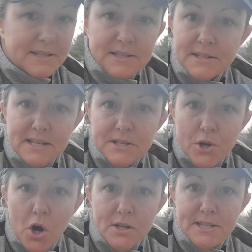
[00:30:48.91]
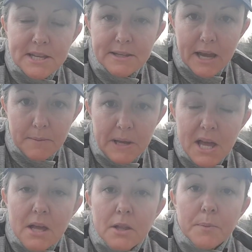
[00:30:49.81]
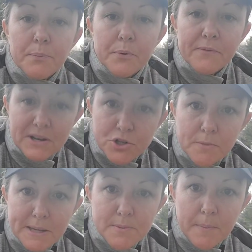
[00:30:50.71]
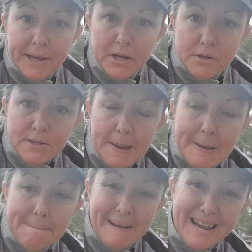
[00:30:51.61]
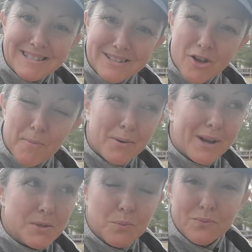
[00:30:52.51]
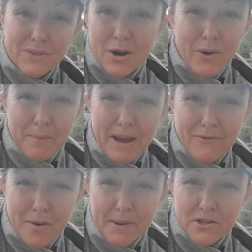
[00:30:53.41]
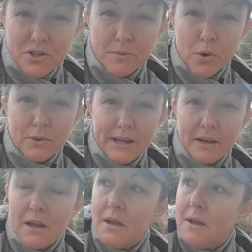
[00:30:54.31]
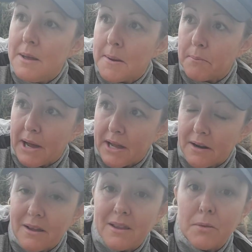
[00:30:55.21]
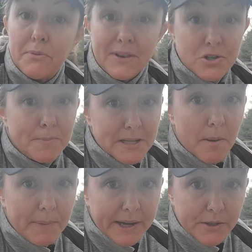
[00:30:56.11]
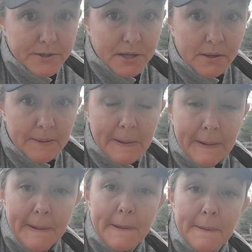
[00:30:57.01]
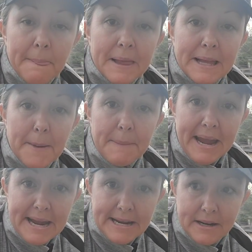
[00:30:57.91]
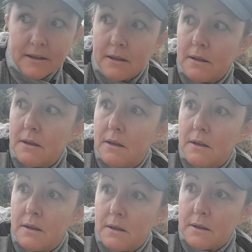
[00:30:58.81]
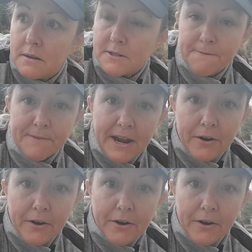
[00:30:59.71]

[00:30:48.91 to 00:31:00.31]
consistency is the hardest thing in the game. The professional baseball players, I can't say softball because they don't get paid very much in the pro league, but the professional baseball players get paid to